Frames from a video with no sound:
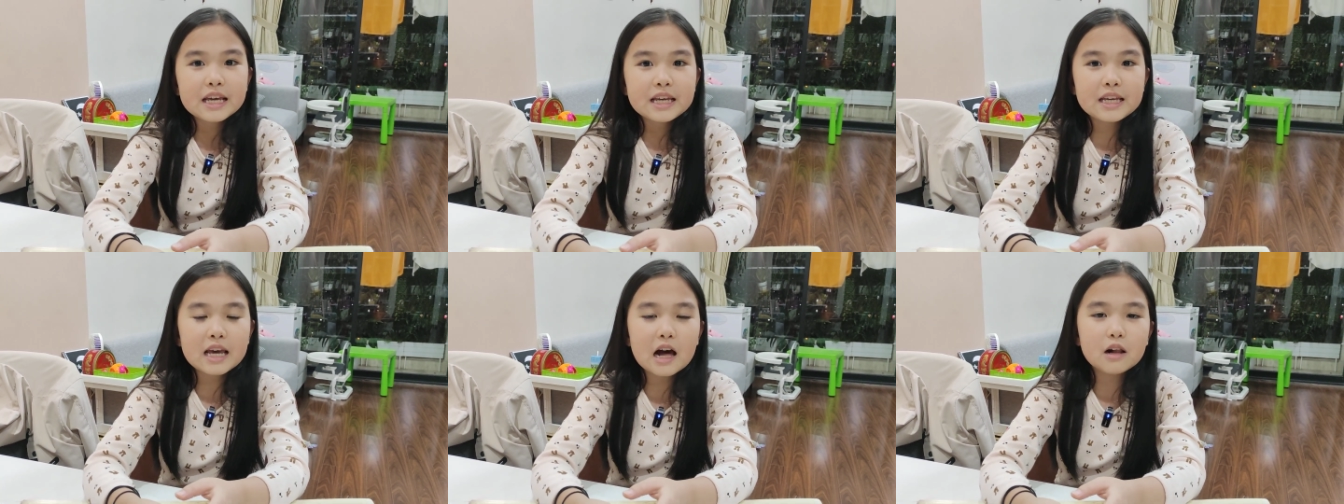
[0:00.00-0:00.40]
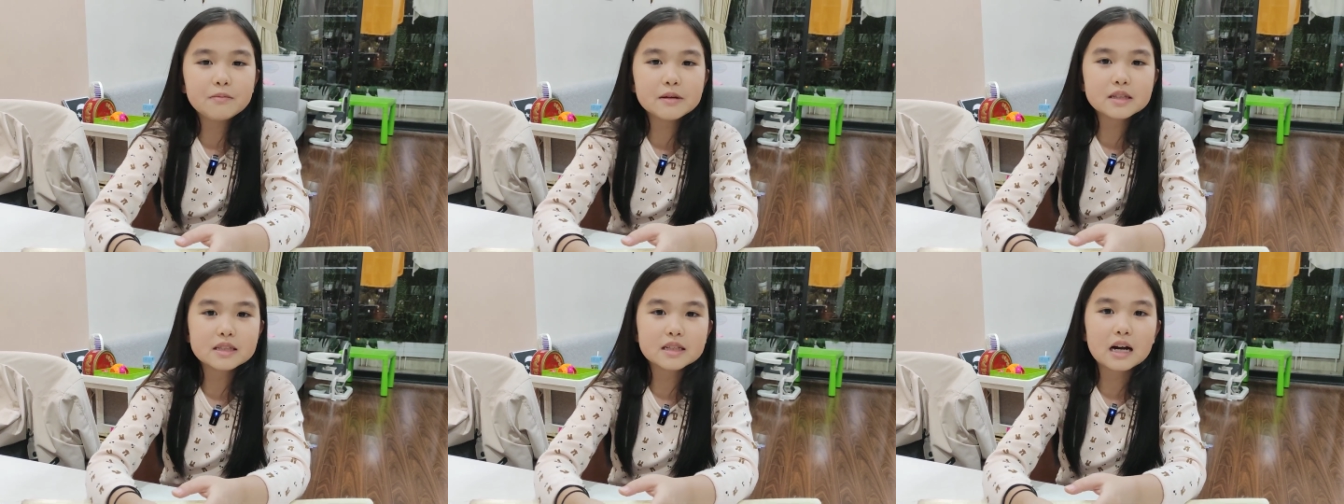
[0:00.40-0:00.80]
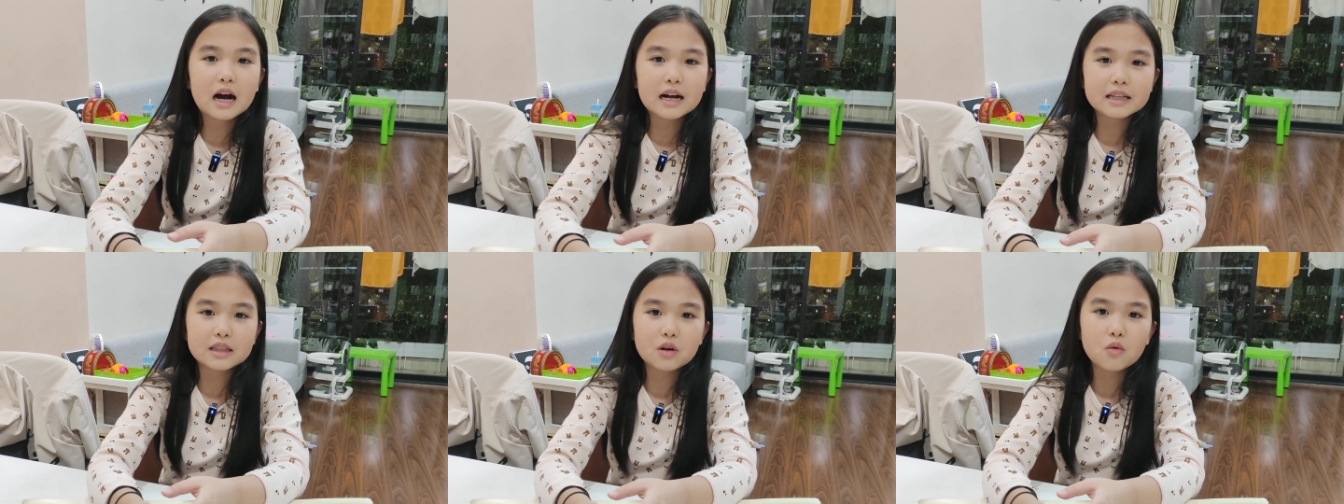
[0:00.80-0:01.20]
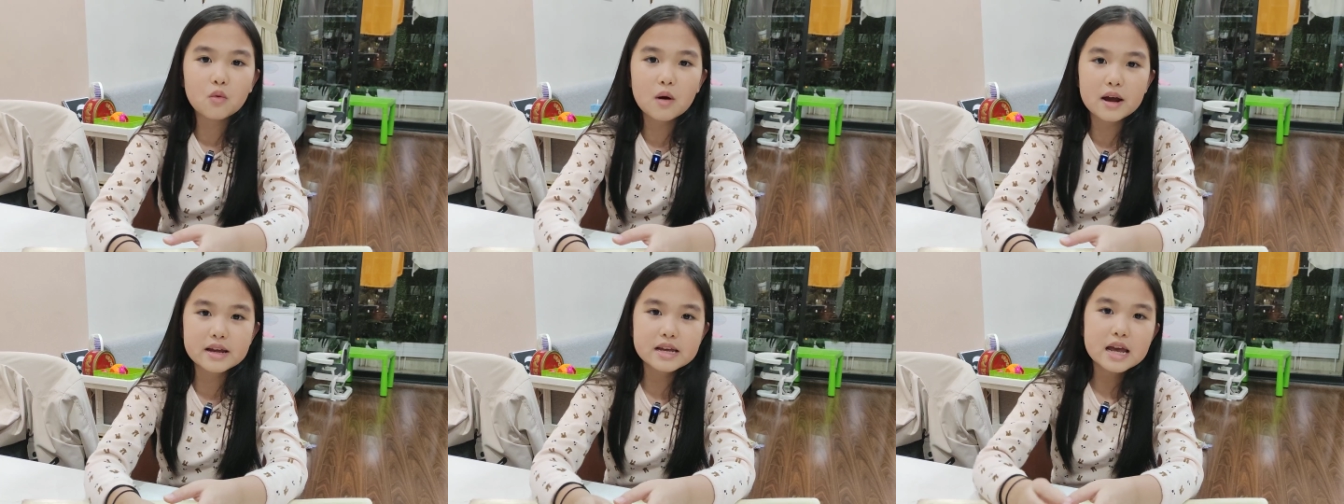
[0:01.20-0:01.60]
He helped us guide the
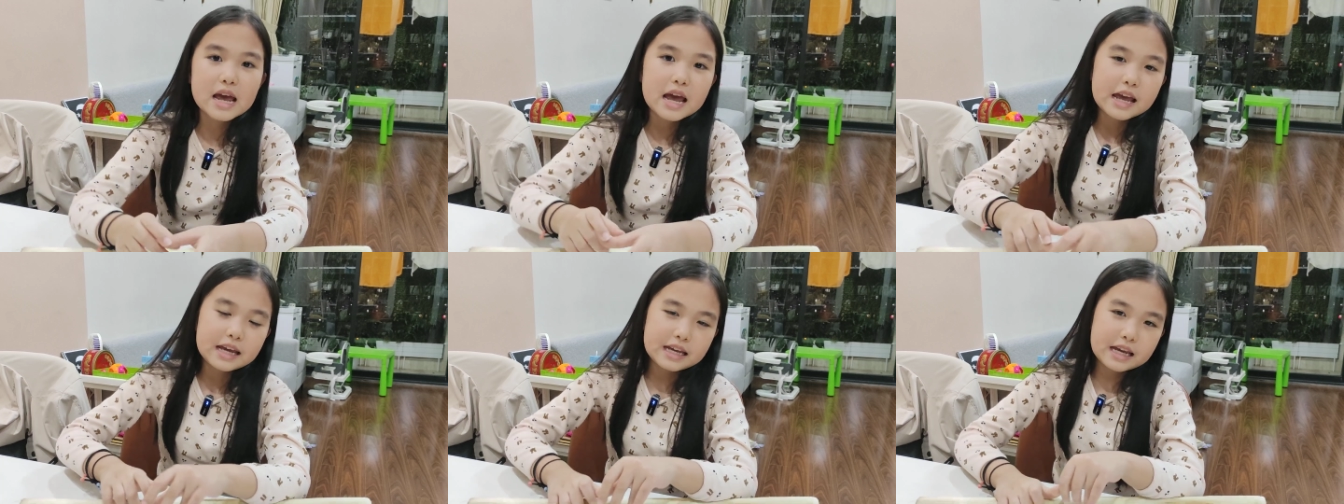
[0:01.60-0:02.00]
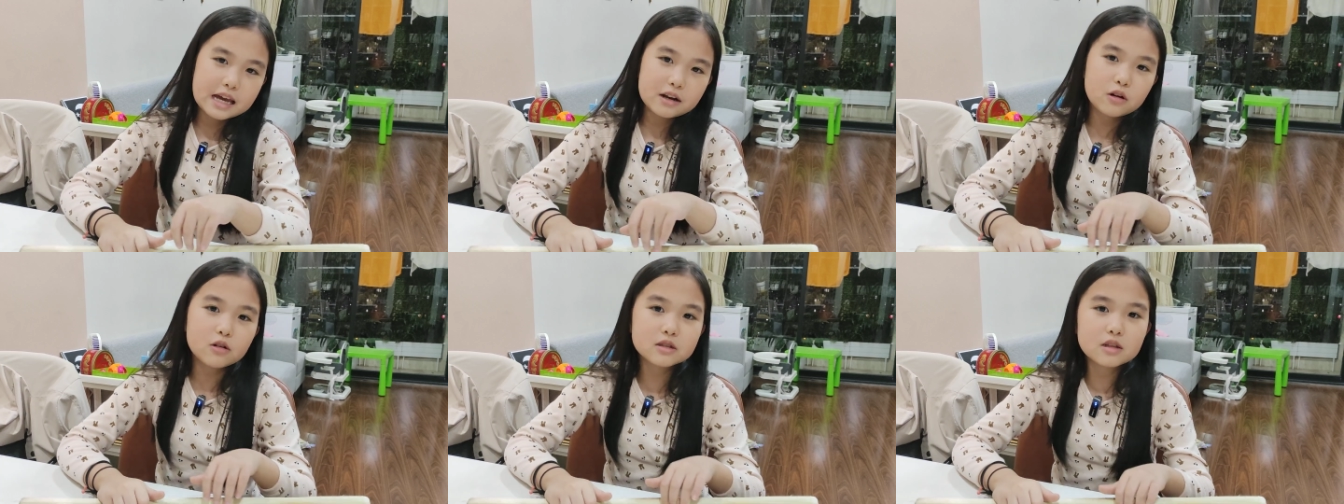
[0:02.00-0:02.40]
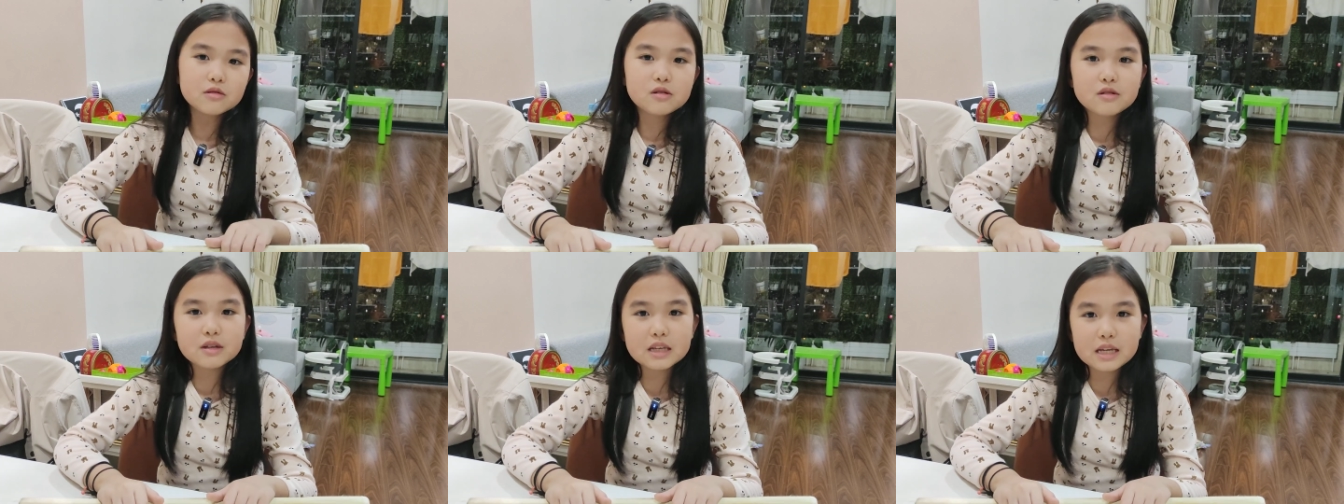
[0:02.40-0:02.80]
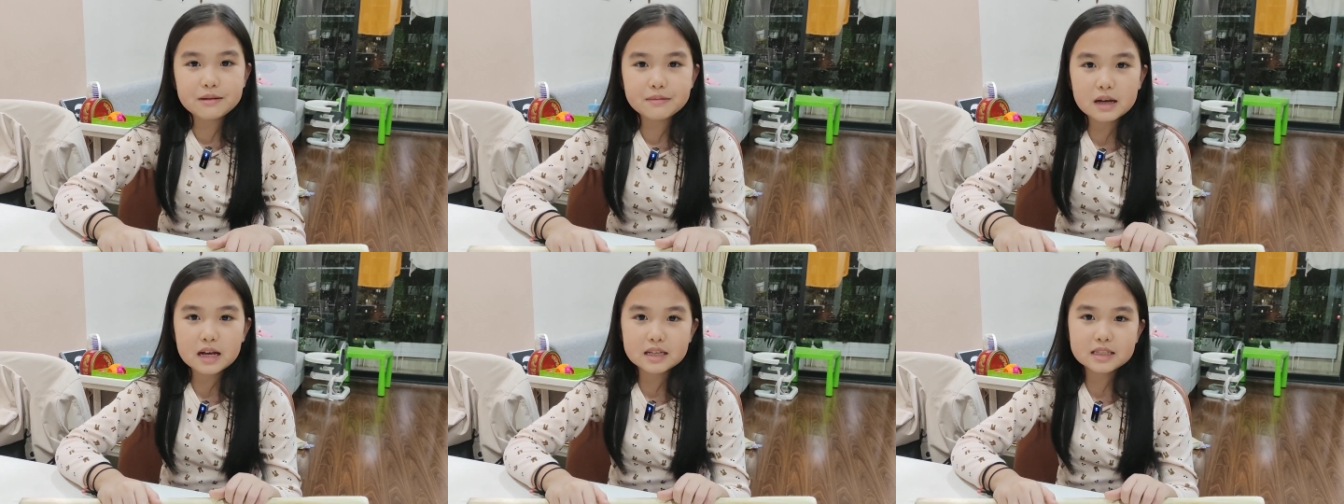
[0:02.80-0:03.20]
way and also to
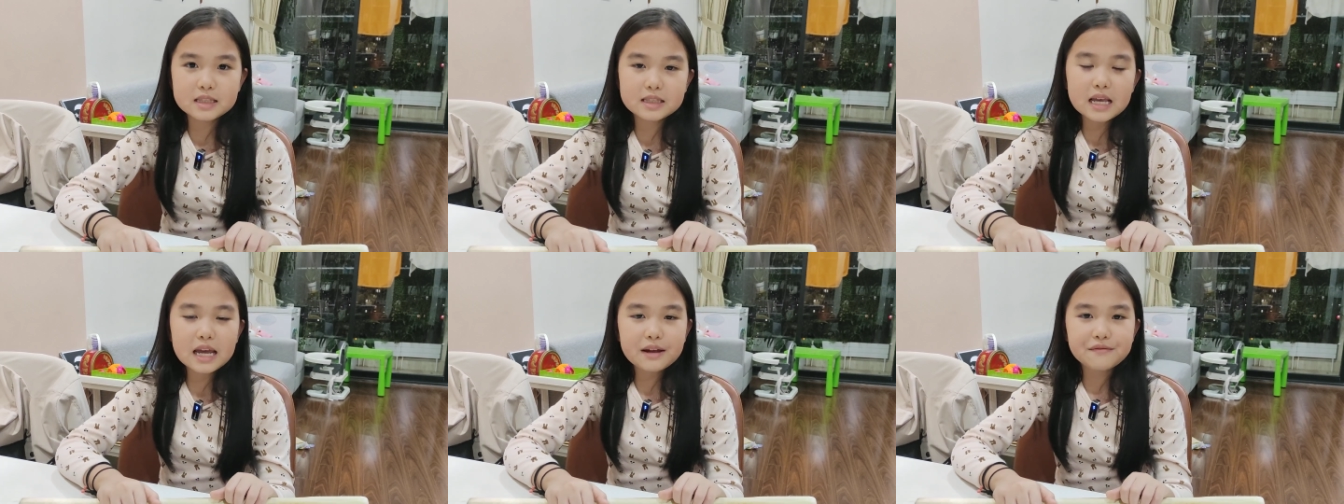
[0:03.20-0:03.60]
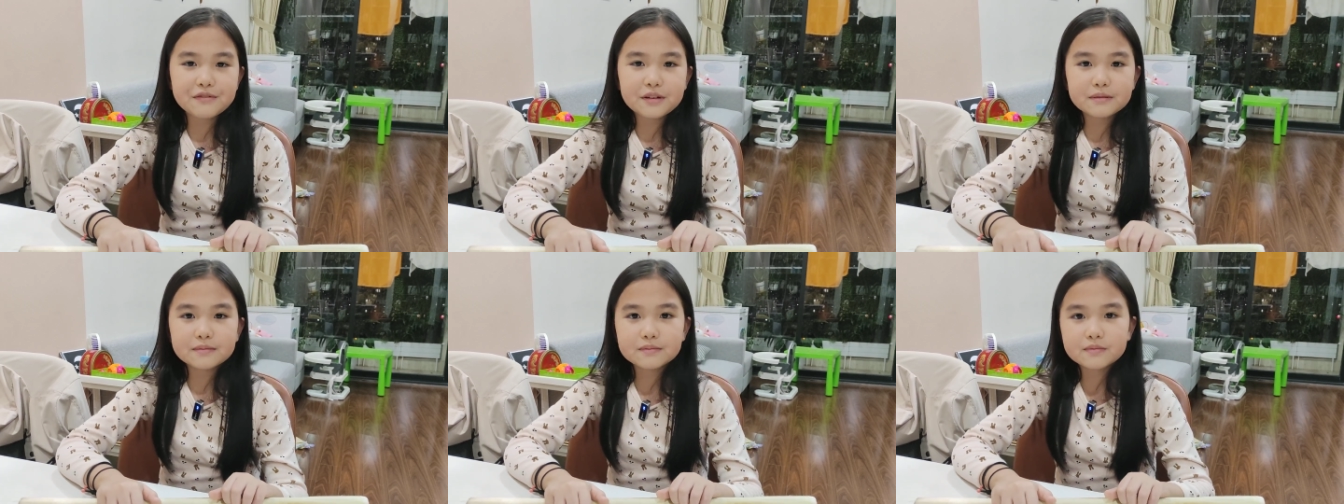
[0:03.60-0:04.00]
keep us safe.